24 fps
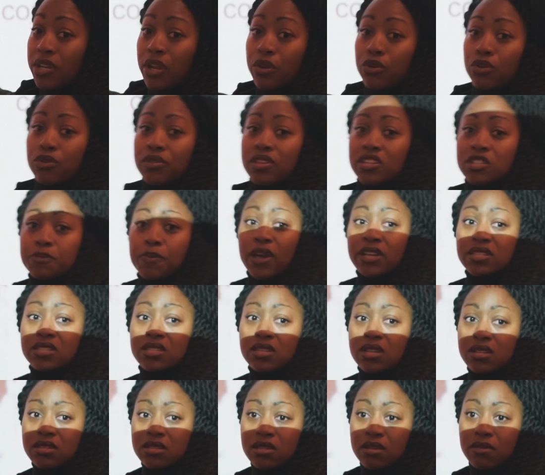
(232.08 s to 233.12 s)
know who this
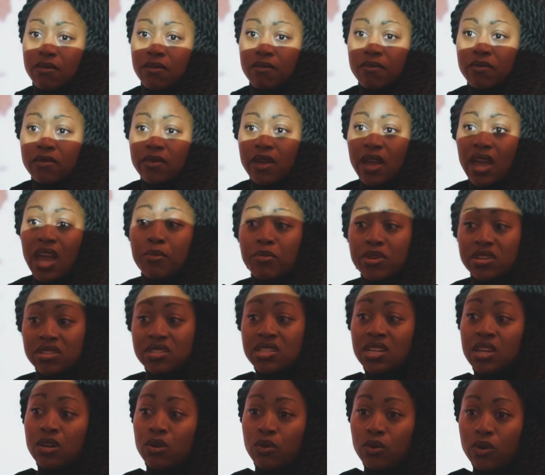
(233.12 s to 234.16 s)
person is? Yeah,
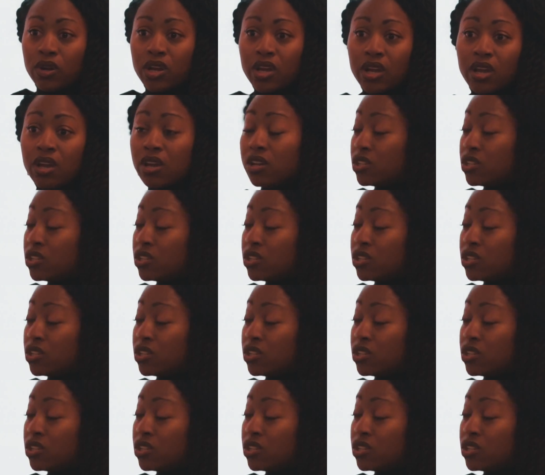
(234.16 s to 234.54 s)
Till.